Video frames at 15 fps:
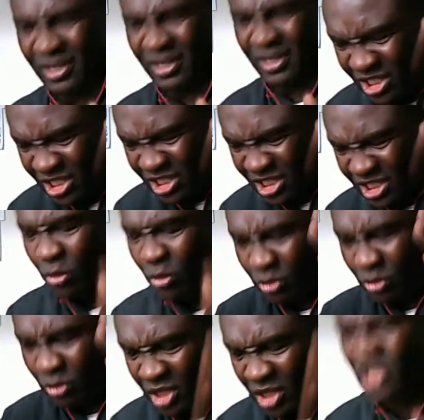This
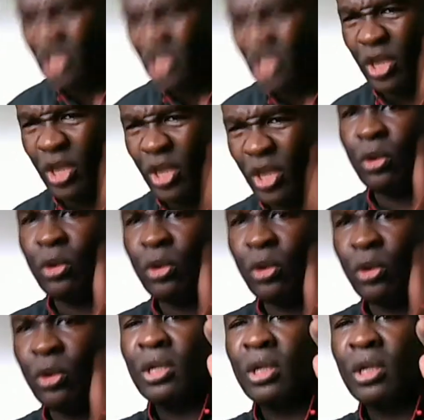is with
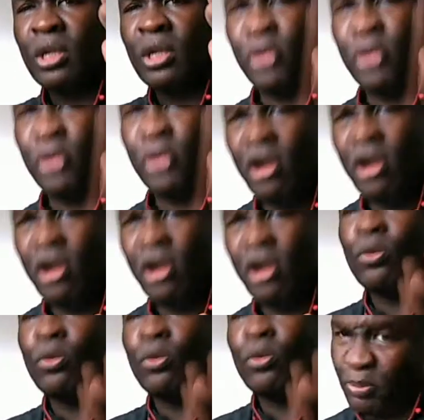pure
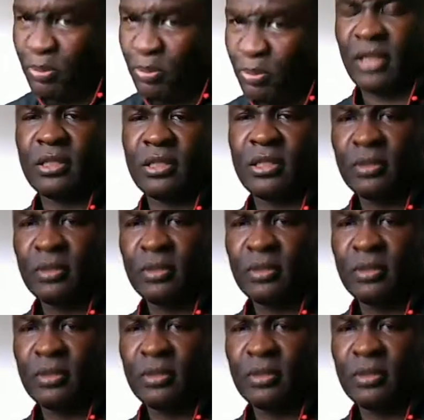respect.